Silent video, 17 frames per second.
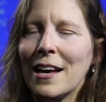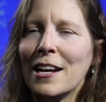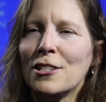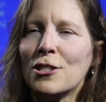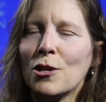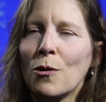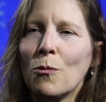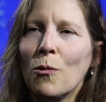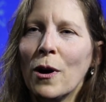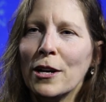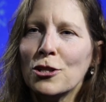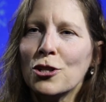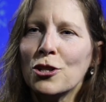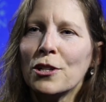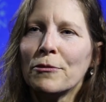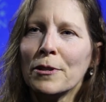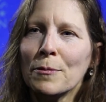And so, what
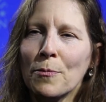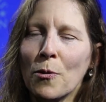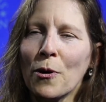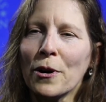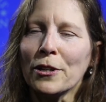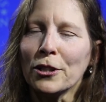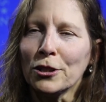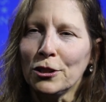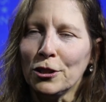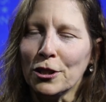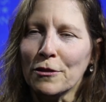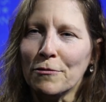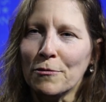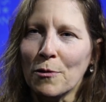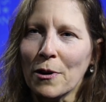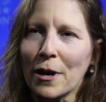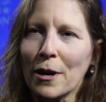should a reporter
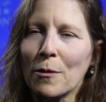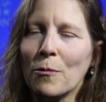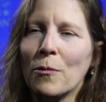look for?